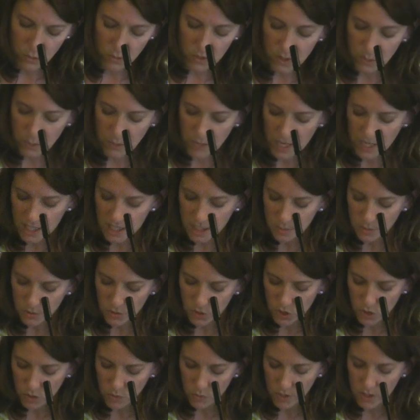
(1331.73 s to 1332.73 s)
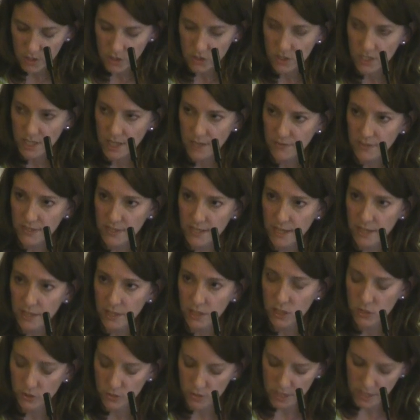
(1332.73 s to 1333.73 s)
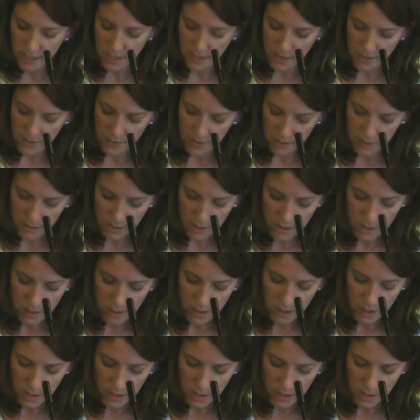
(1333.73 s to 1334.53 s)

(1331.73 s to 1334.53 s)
Was it possible, she wondered, to have solitude together?